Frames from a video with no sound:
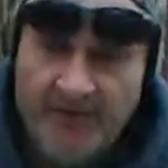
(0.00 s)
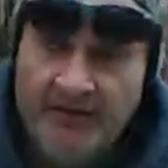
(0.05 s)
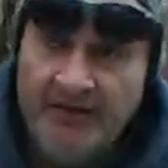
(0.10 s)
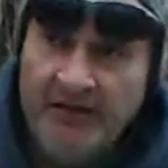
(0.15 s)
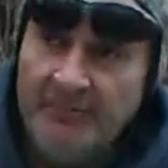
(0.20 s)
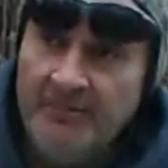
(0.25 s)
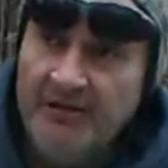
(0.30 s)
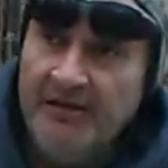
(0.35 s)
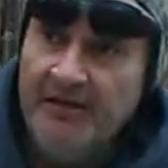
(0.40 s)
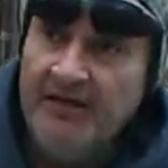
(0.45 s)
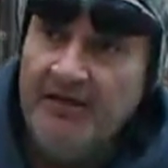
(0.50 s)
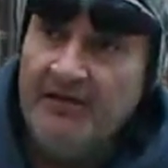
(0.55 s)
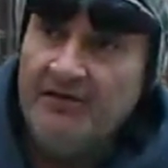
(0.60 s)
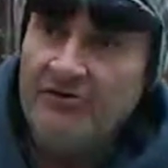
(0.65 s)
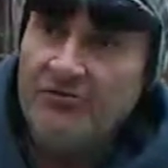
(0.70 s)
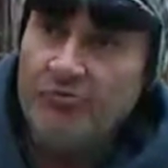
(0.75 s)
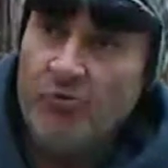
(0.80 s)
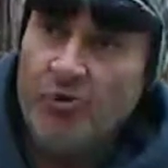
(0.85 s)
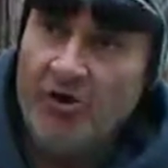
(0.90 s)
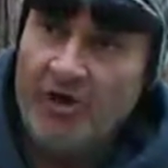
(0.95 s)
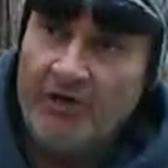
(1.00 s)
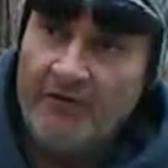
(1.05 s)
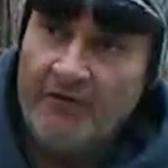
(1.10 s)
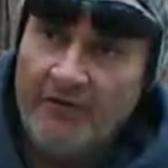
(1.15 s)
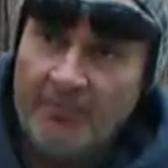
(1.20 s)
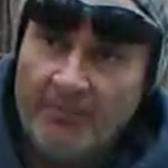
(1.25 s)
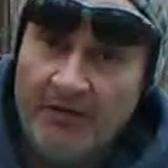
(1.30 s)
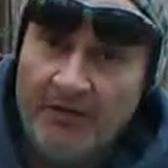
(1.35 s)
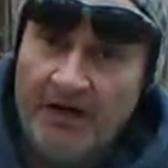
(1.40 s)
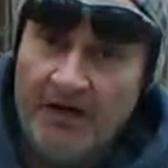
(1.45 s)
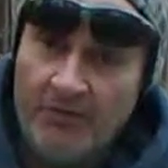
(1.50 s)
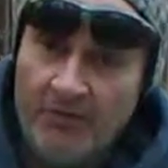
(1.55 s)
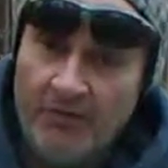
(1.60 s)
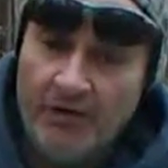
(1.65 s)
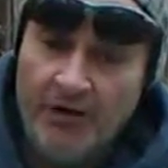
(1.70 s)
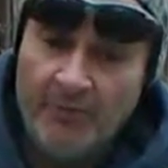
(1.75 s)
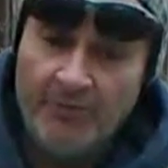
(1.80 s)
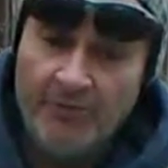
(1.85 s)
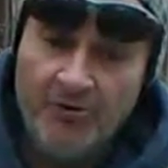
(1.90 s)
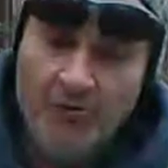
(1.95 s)
In the beginning, just walk around the block will
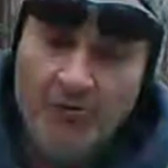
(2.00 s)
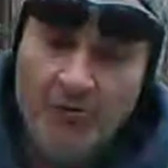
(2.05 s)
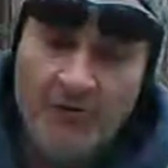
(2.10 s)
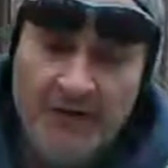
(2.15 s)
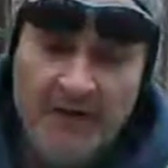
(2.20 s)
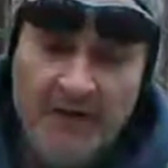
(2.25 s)
help you,